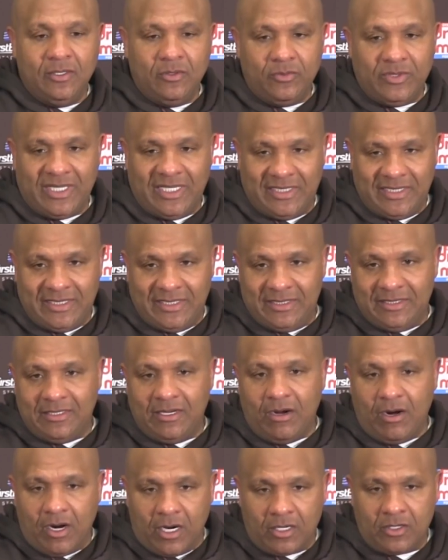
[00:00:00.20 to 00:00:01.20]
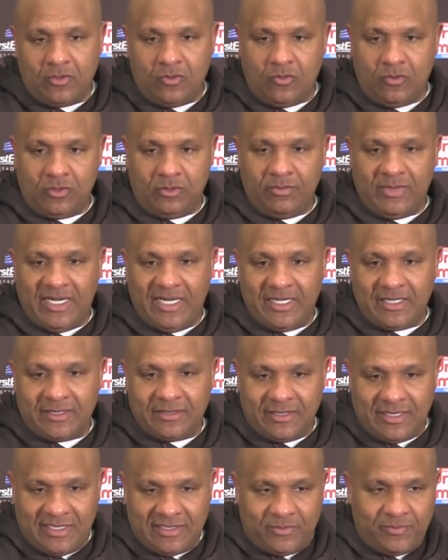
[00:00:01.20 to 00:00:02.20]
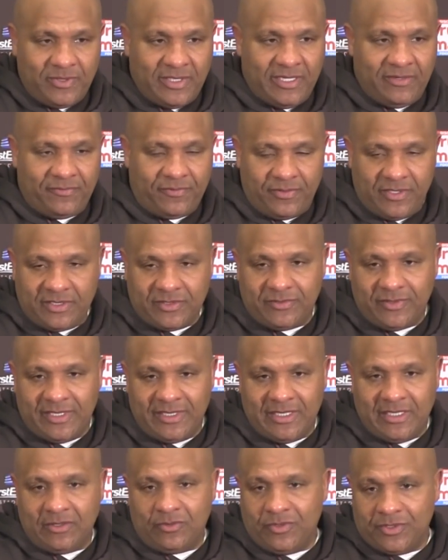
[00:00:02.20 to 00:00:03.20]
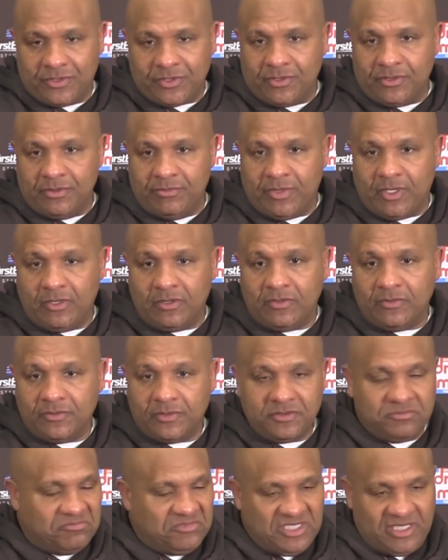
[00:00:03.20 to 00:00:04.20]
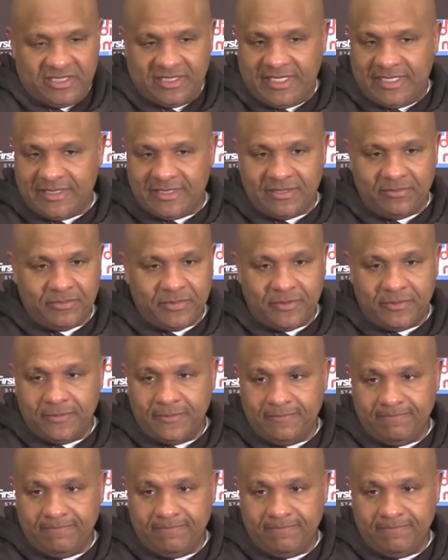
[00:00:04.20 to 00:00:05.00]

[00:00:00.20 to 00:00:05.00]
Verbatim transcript: we got to get our quarterback that's playing for us right now quit turning the ball over. Just that simple.